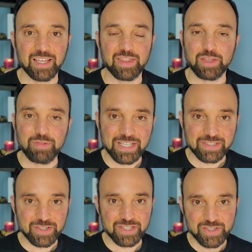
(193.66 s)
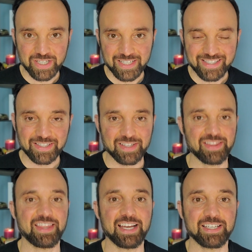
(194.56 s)
The research suggests
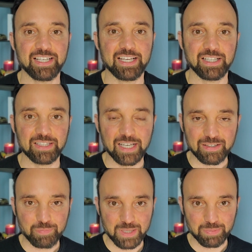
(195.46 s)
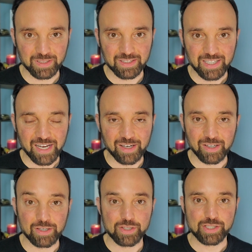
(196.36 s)
that a lot of people
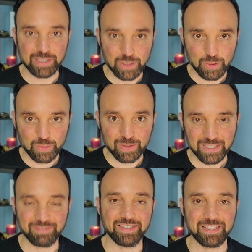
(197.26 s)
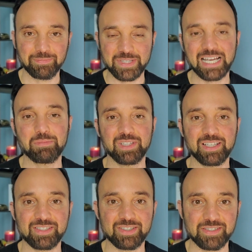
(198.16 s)
are slow caffeine
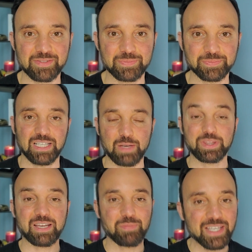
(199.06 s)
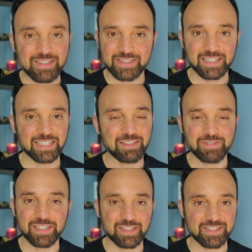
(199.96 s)
metabolizers. And what that means is that
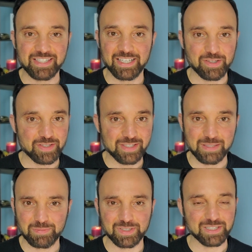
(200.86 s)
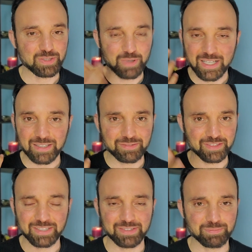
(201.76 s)
caffeine could stay in your system for 12 or
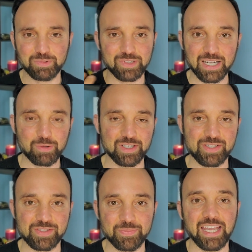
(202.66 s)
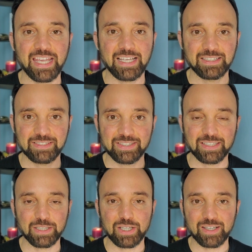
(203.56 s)
even more hours and
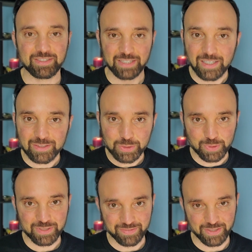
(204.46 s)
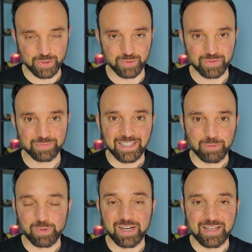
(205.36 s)
cause all sorts of issues.
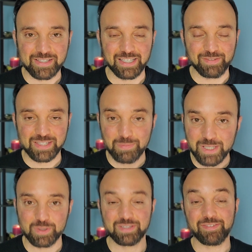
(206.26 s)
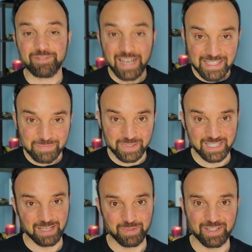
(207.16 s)
Whereas if somebody was a fast
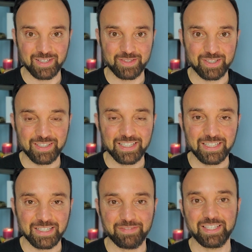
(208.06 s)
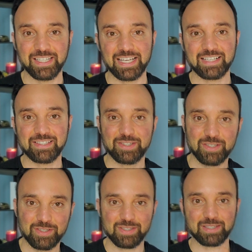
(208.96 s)
metabolizer, caffeine exits their
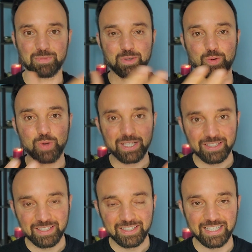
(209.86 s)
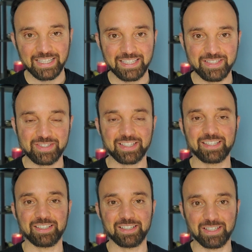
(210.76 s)
system quickly and they just
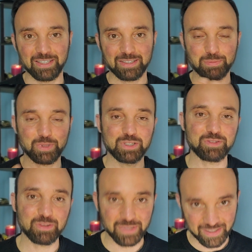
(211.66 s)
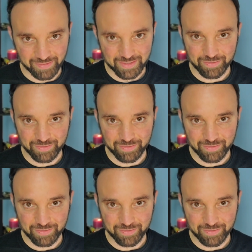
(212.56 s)
get all the beautiful benefits of